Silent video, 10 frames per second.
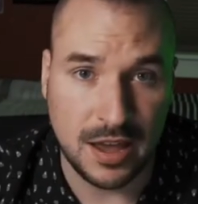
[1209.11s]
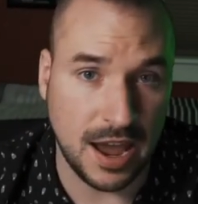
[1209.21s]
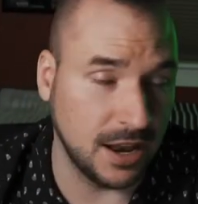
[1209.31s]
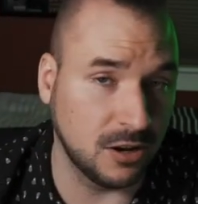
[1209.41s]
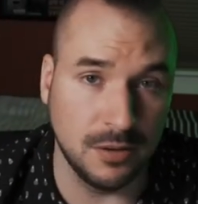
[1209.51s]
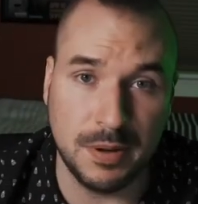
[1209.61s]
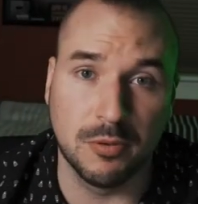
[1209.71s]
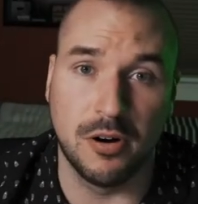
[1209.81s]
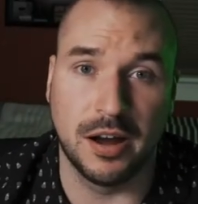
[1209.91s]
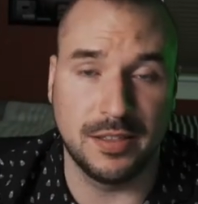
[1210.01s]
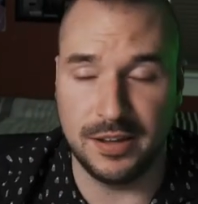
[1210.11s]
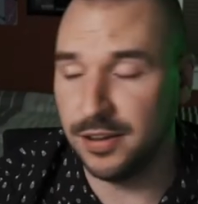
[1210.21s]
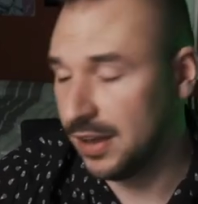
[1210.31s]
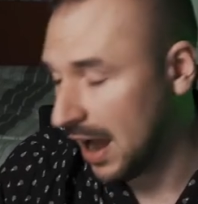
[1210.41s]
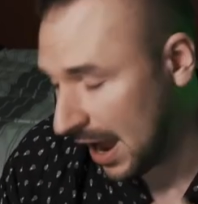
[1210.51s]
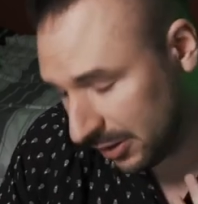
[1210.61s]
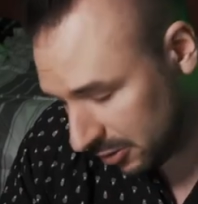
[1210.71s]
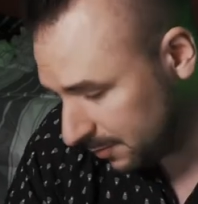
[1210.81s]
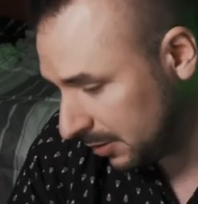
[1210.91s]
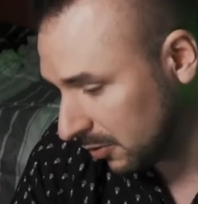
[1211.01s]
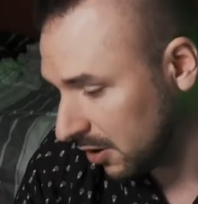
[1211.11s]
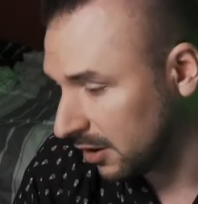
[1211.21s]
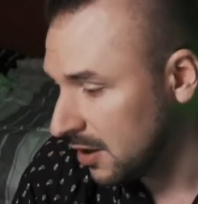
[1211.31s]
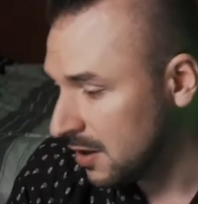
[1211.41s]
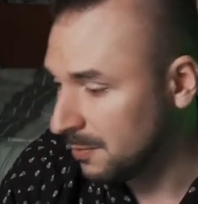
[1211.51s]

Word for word: And I could be wrong. At the end of the day, I could be wrong.